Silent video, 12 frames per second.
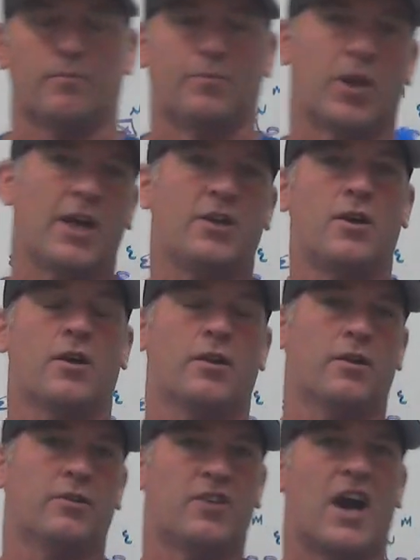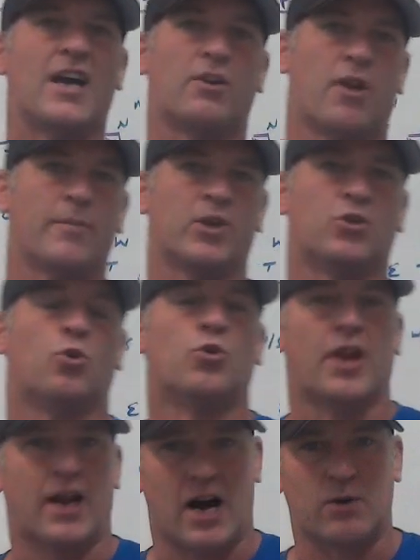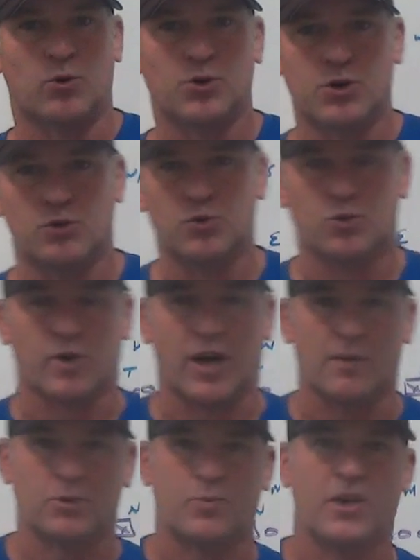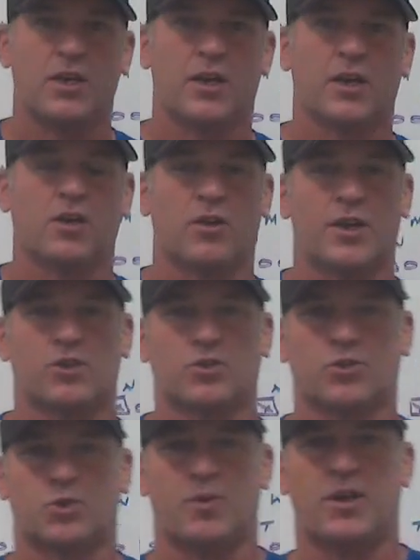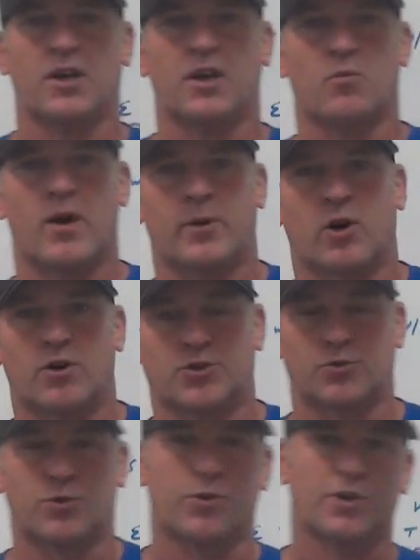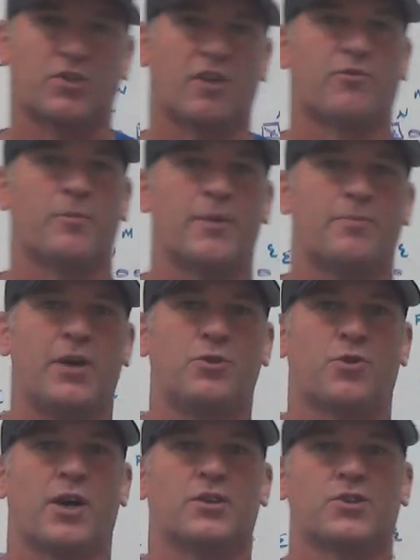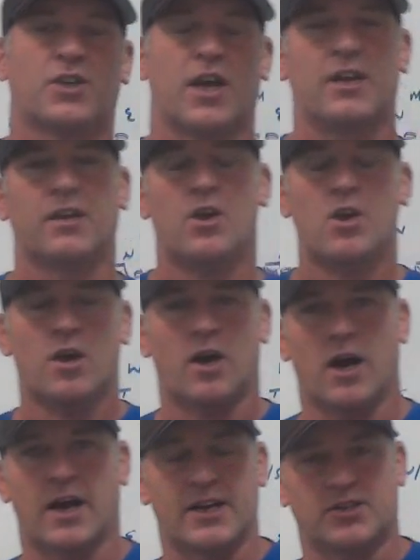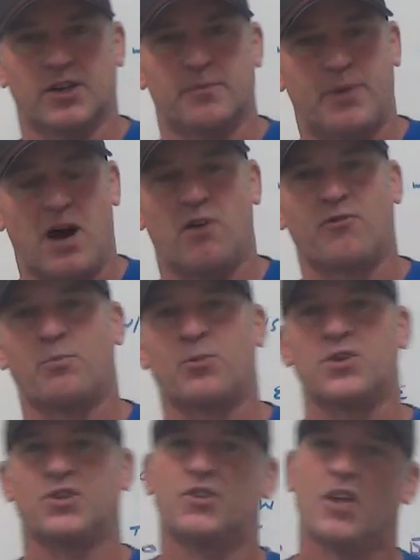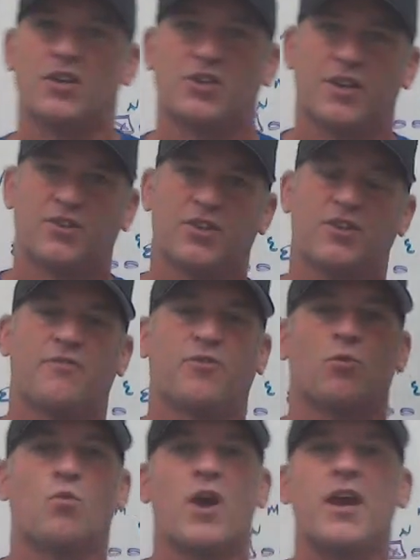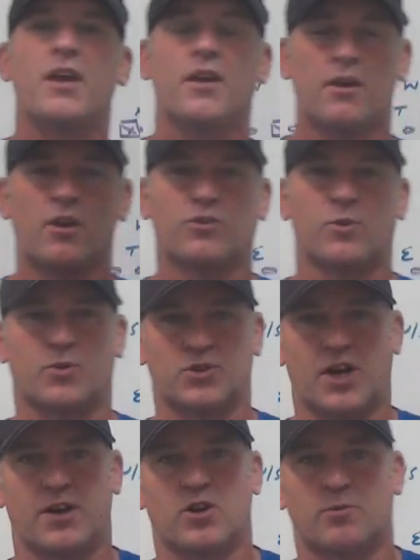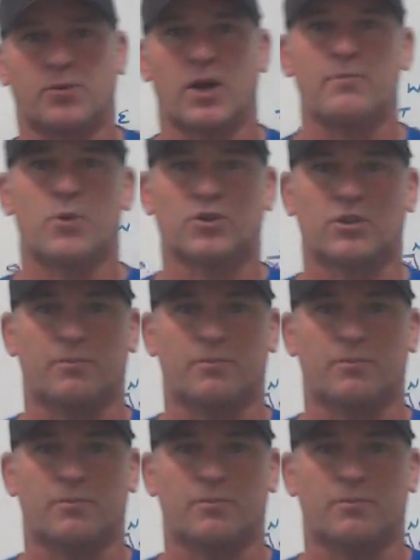play diagramming tool that I will use when I'm speaking at clinics or speaking at webinars or doing stuff for my Patreon site. It's a powerful presentation. It's a different way to present your playbook